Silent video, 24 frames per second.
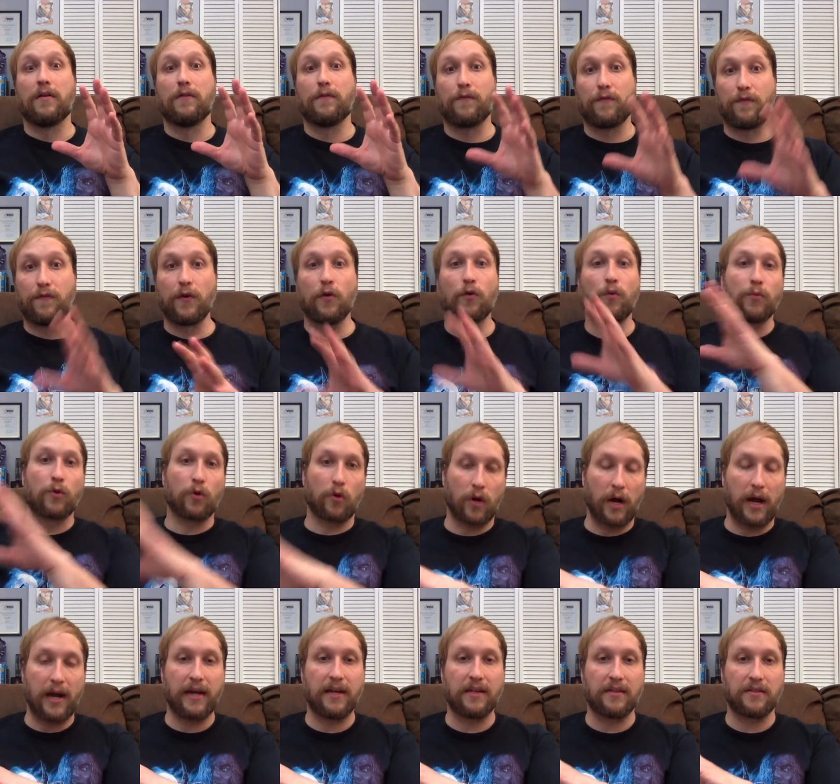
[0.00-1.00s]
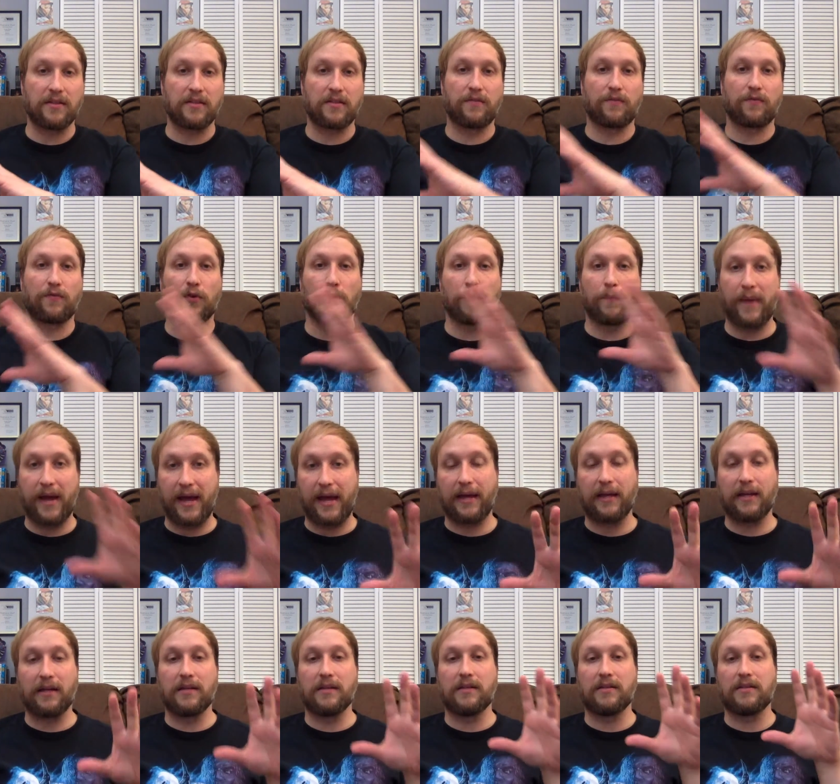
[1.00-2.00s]
film credits for
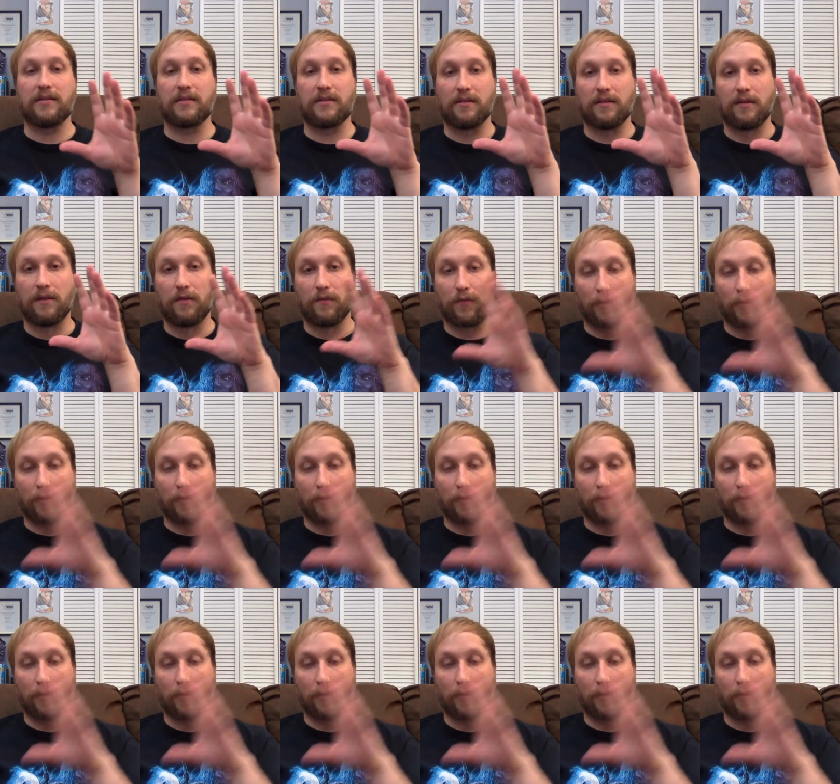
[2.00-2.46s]
mangas,